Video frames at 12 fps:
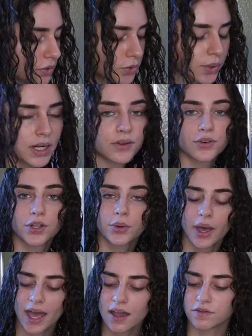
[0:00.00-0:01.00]
use whatever
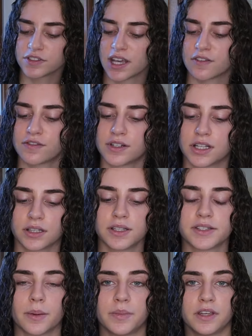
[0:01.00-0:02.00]
you have. Definitely
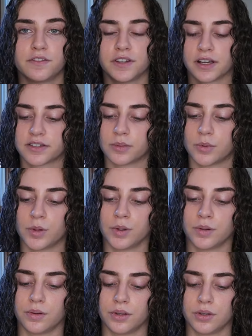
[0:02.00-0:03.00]
something
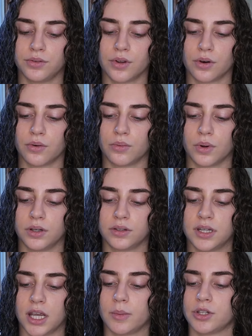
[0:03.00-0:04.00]
flexible. You don't want
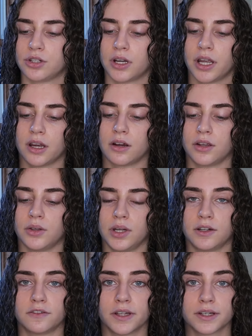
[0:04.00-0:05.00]
to damage your hair. You
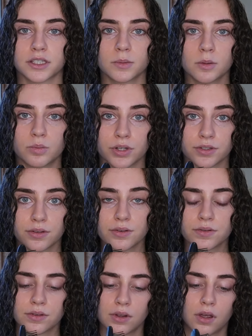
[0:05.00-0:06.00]
need flexible
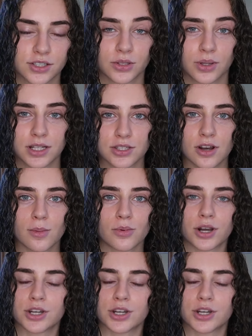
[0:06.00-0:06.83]
bristles. So let's start